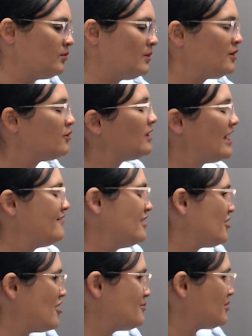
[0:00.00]
We all have
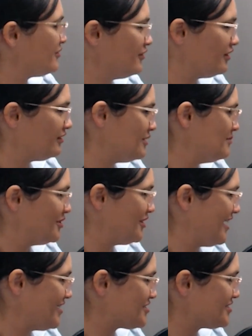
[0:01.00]
our own preferred
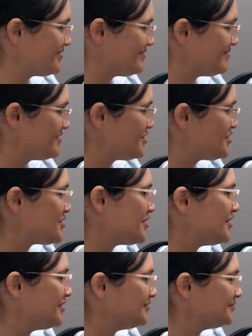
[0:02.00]
communication
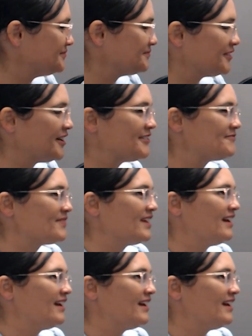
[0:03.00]
style, right?